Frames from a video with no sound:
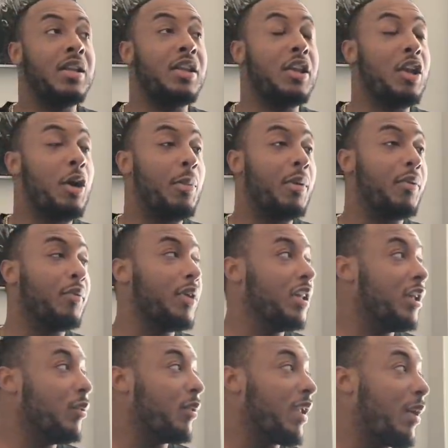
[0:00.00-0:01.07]
But
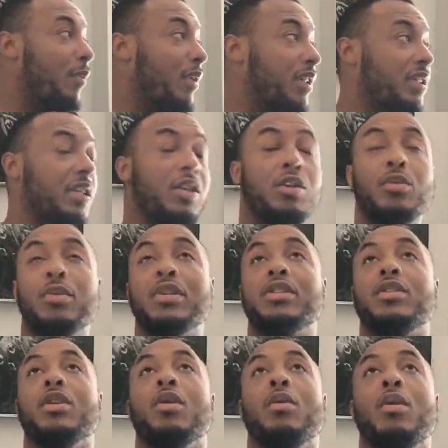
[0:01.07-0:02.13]
really what I wanted to do was
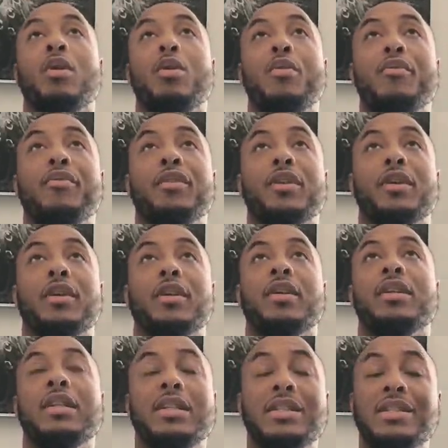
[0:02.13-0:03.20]
go over
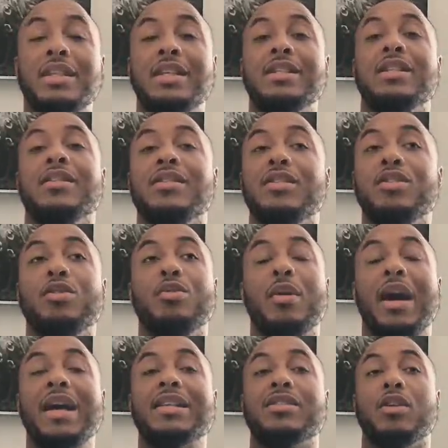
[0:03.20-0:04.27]
season
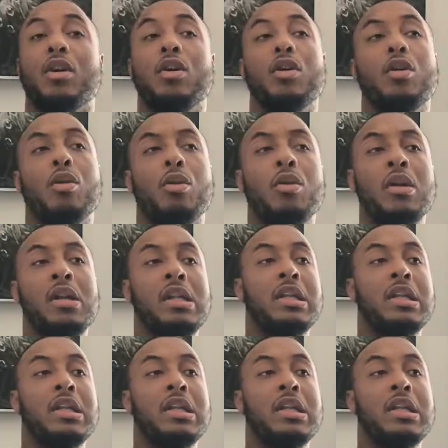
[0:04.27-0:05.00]
2 as a whole.